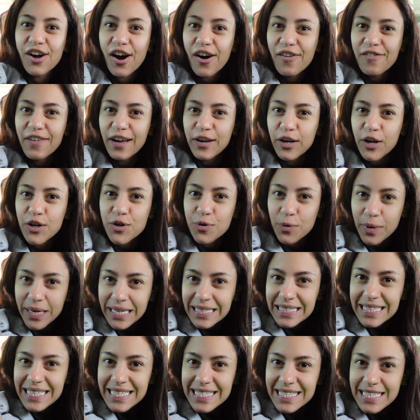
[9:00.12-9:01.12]
off and
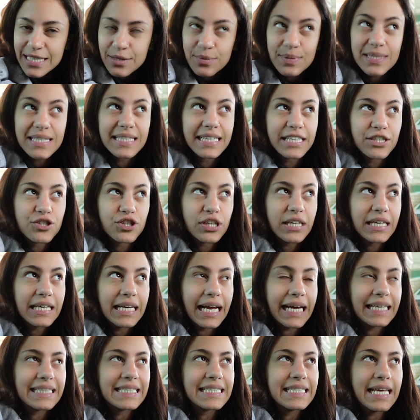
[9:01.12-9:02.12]
annoyed, because this was literally,
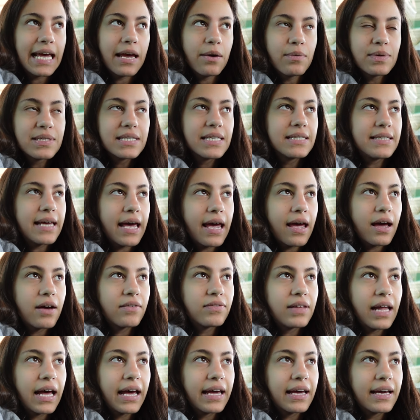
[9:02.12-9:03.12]
like, today was a day
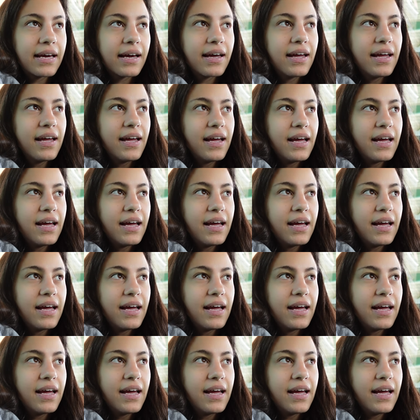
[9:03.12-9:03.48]
of, like,